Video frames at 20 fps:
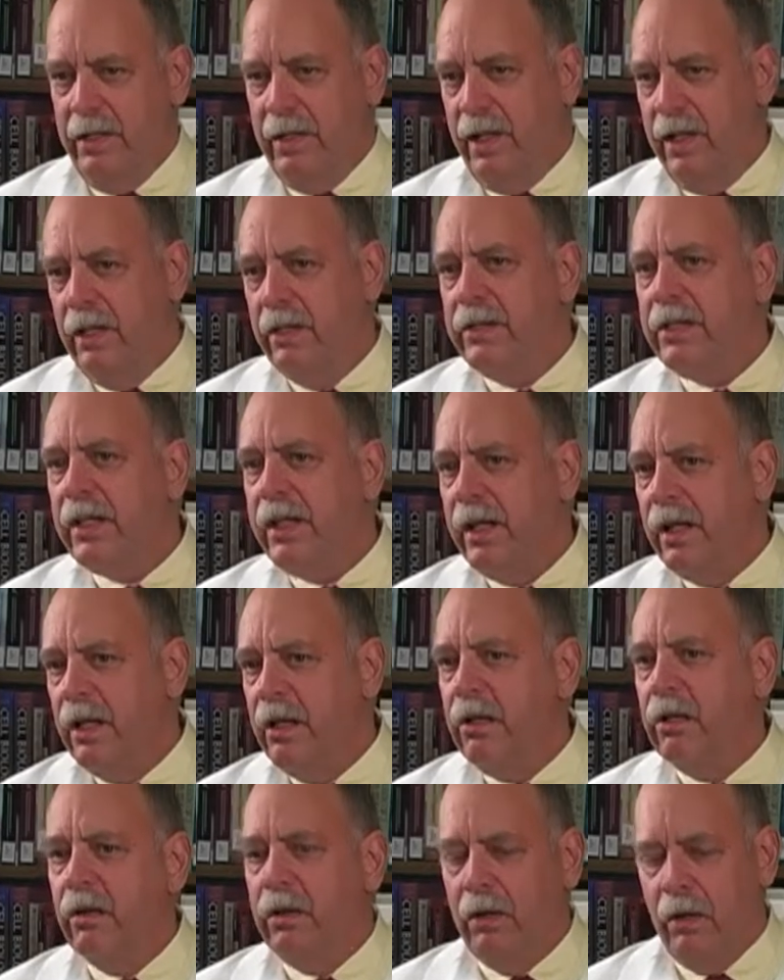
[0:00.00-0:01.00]
Okay. The
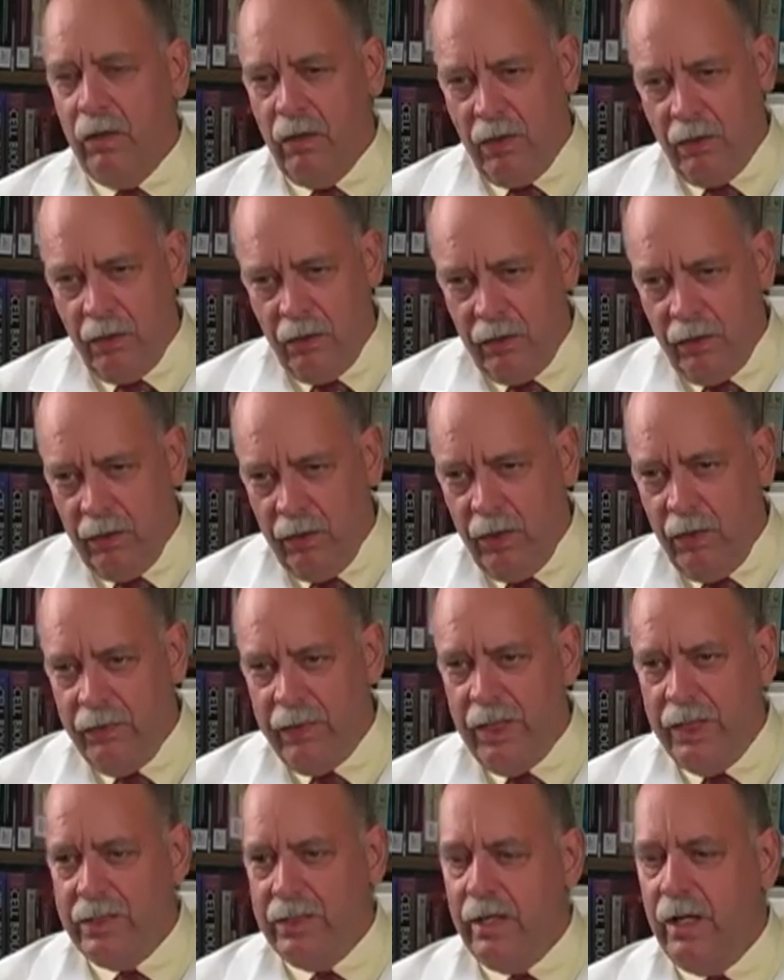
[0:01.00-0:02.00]
LDL, or
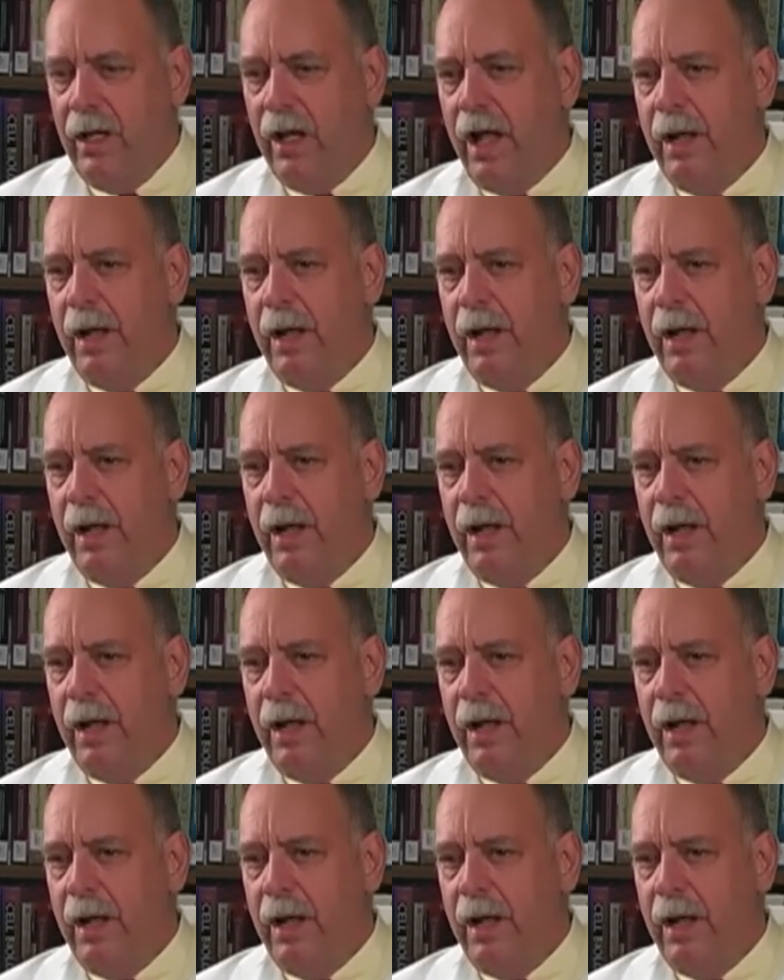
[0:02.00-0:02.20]
low-density